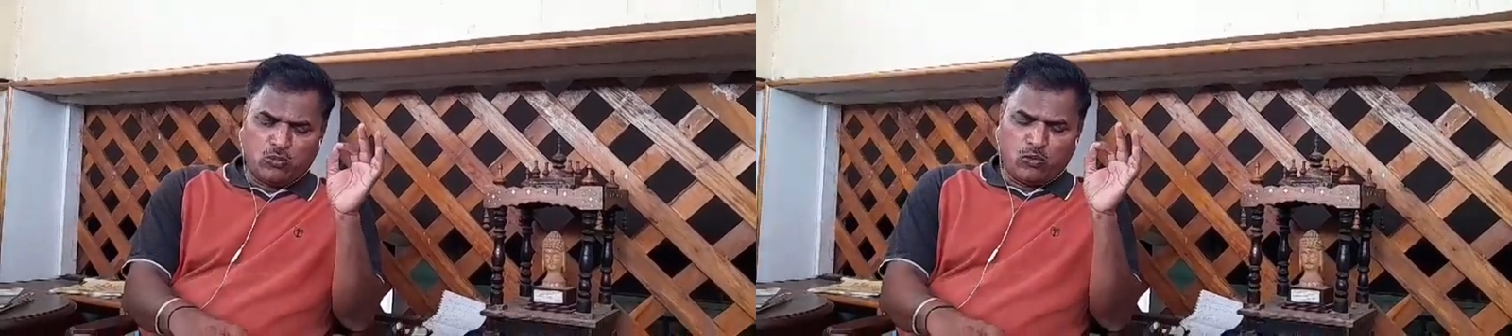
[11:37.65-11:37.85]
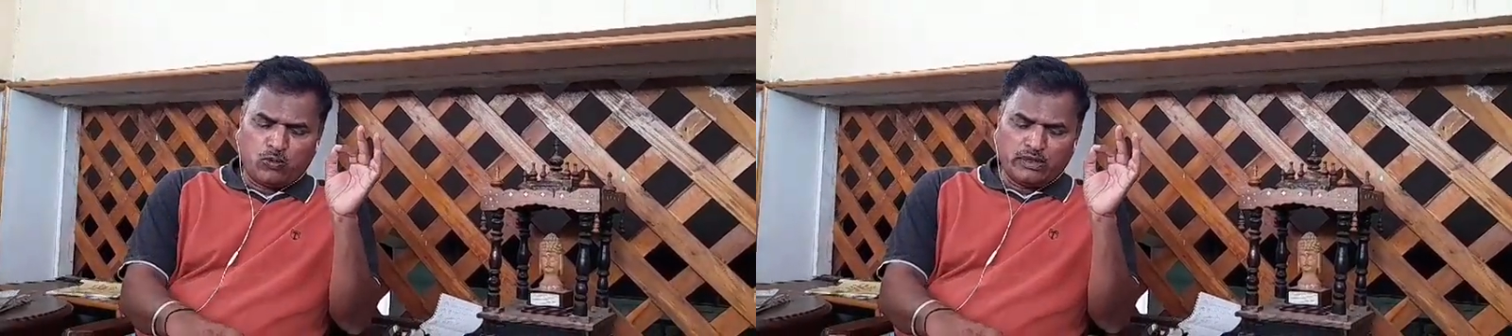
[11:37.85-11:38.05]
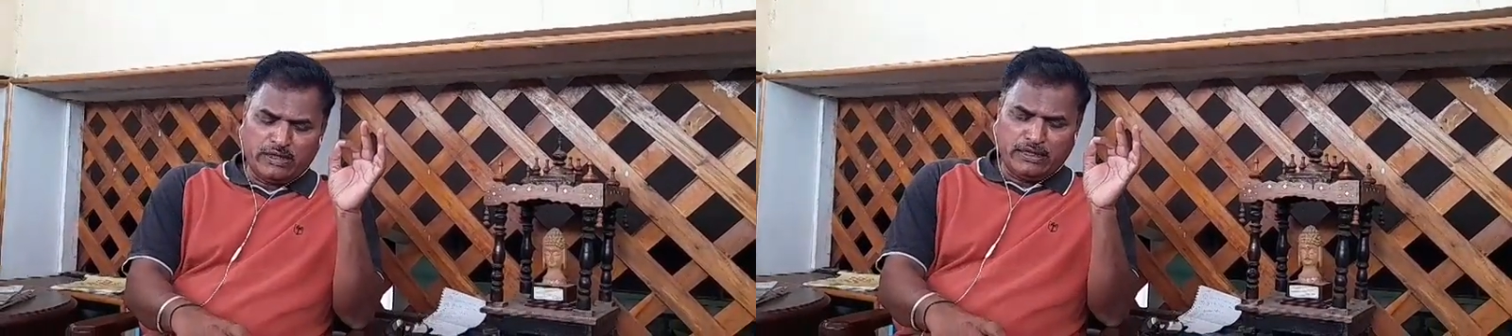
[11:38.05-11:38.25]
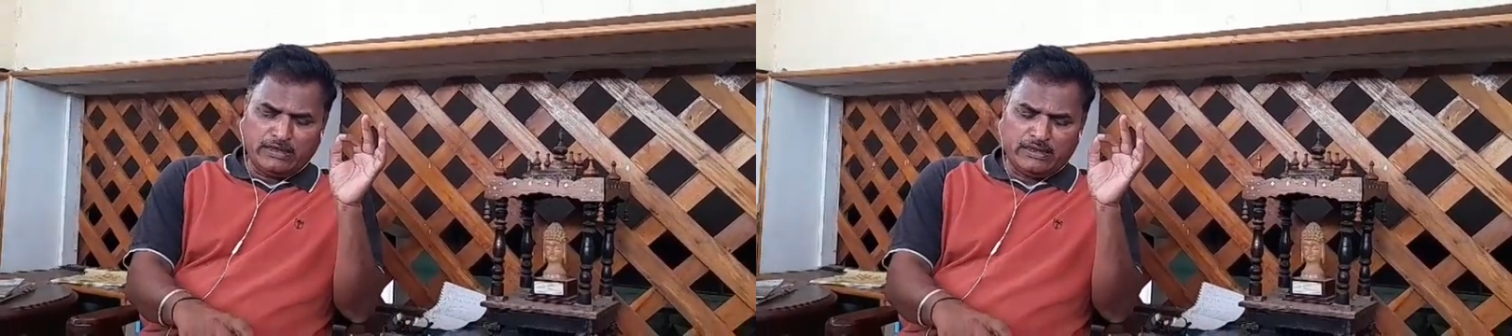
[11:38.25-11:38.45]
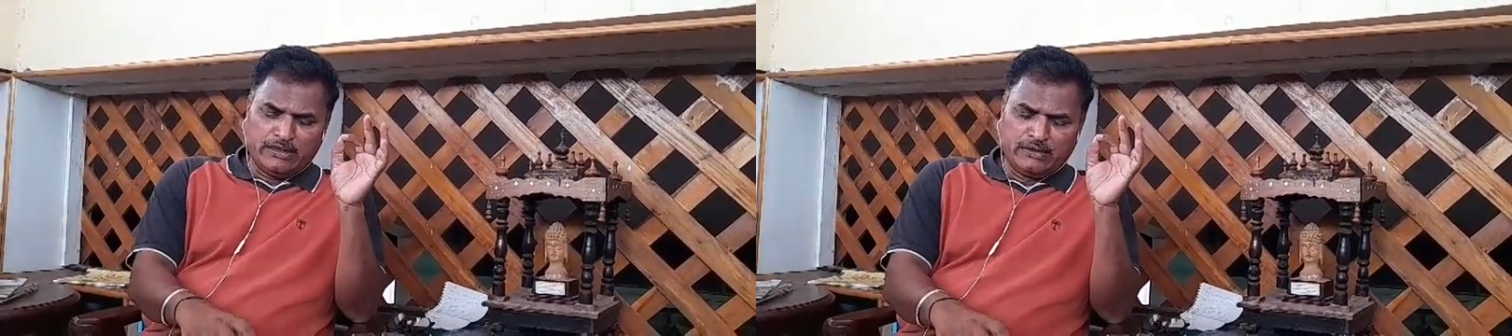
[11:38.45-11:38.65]

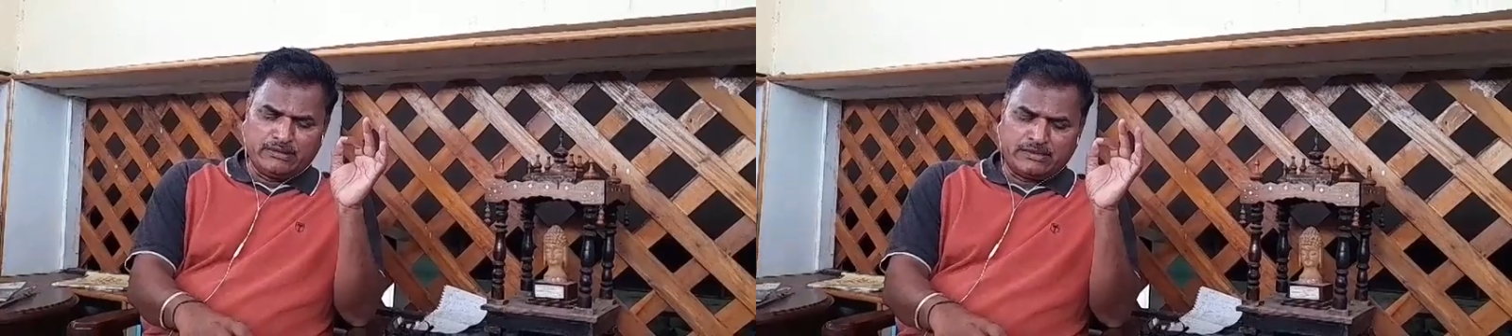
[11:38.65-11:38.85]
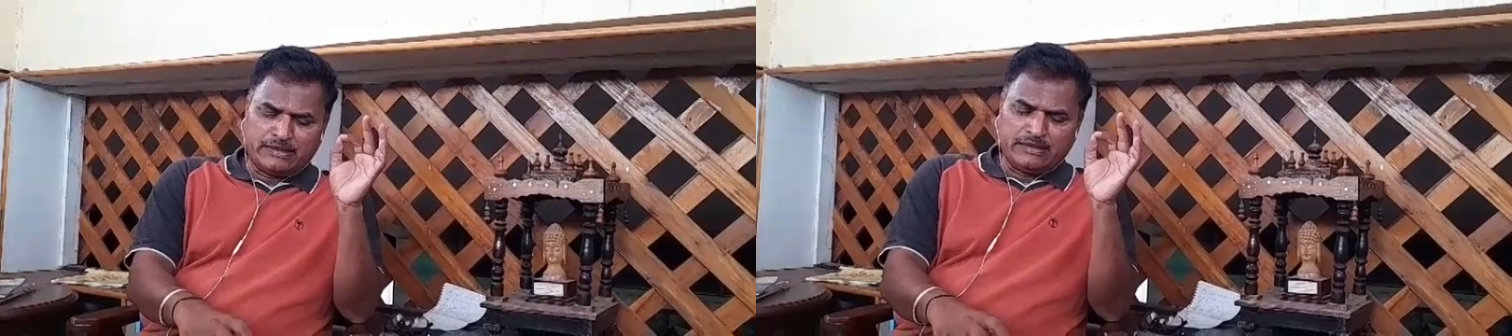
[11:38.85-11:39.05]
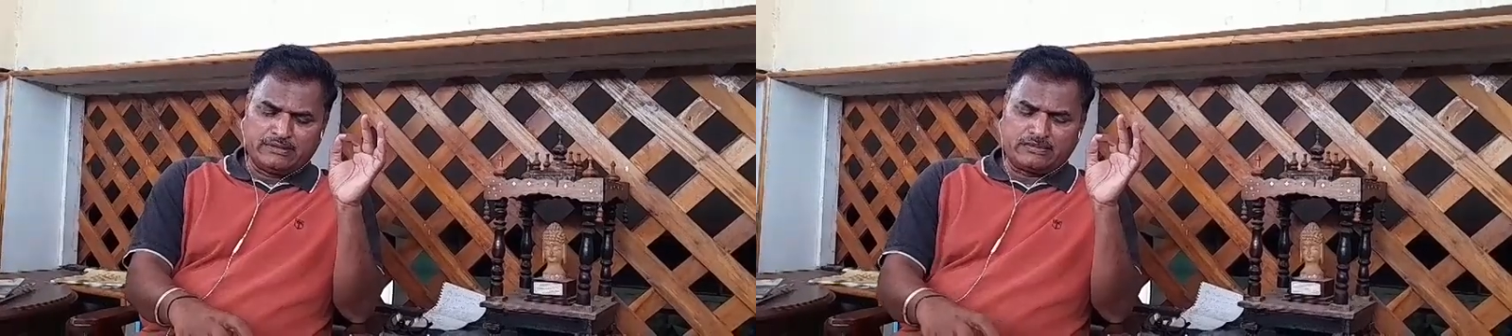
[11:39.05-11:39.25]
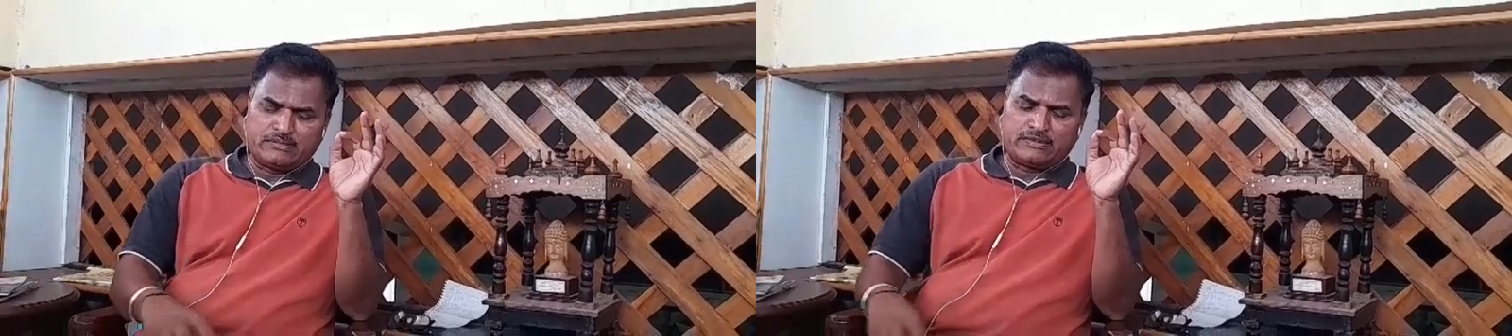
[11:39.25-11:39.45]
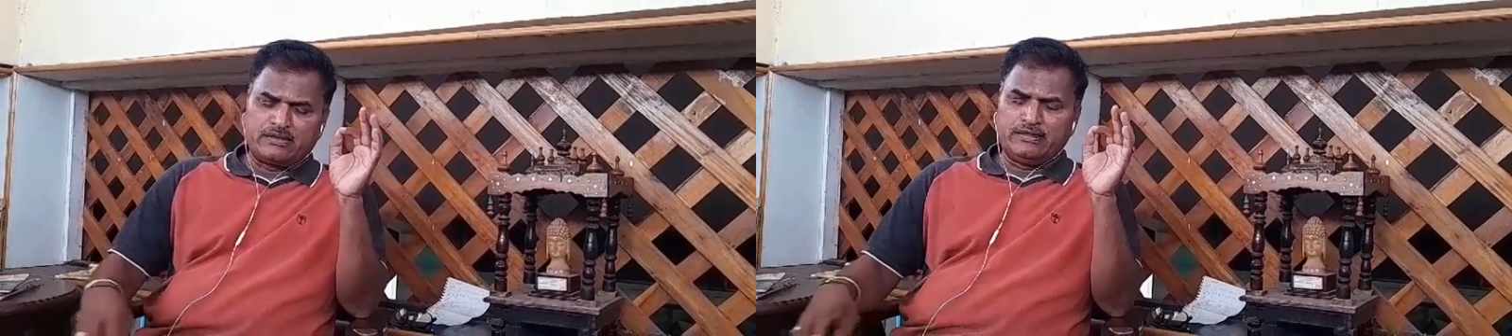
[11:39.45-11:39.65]
only in these
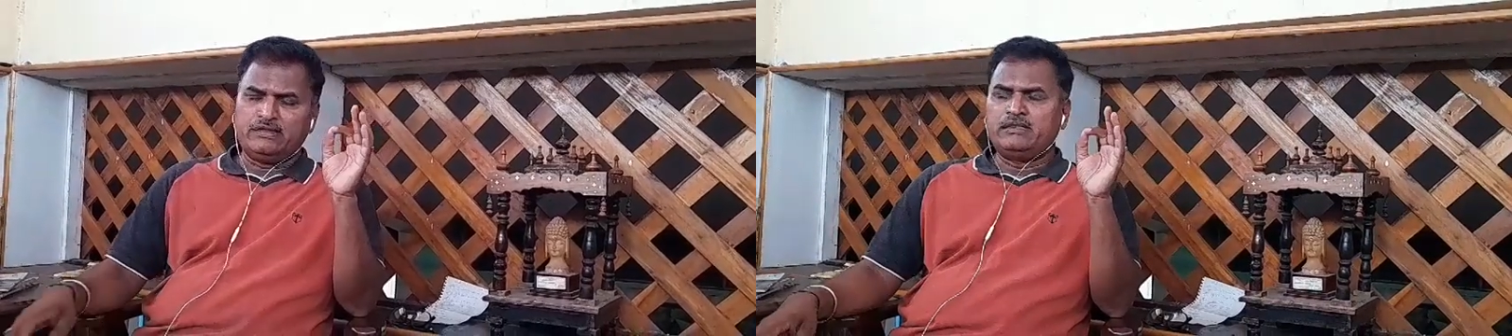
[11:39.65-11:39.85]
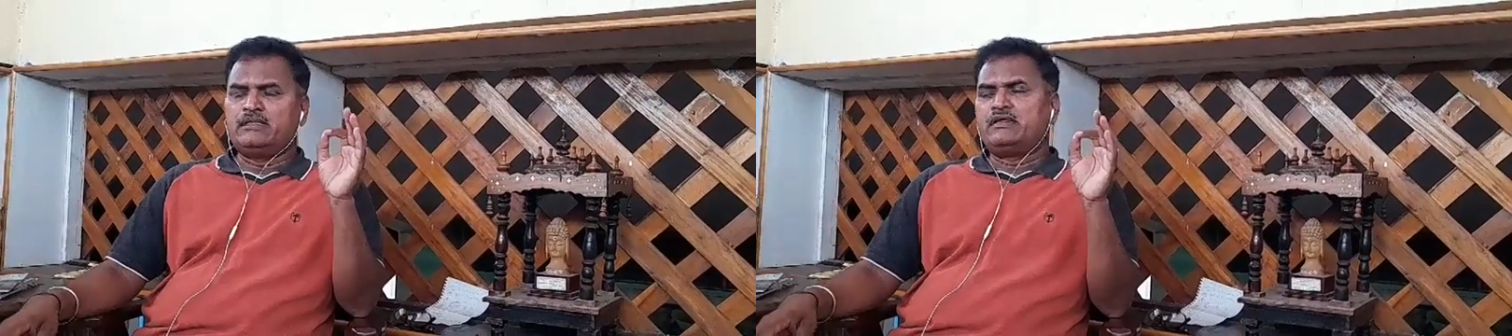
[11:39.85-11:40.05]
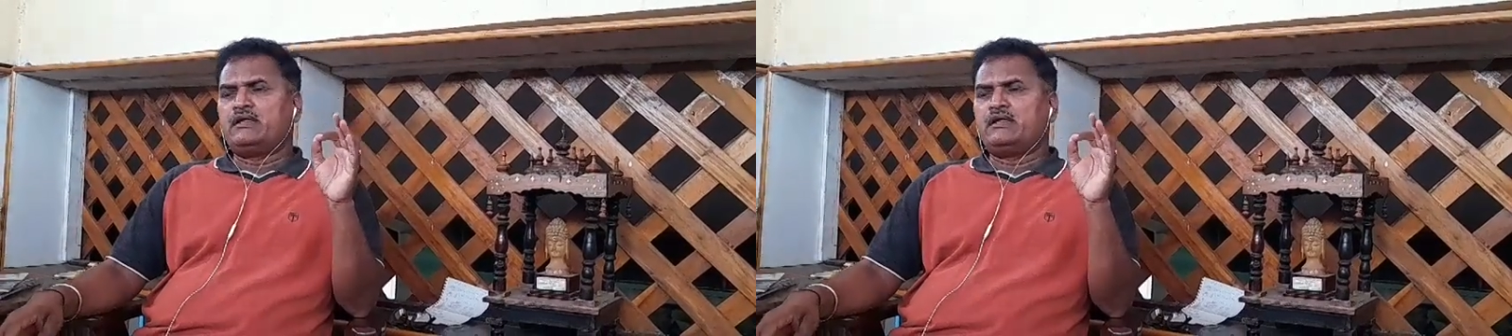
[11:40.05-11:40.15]
three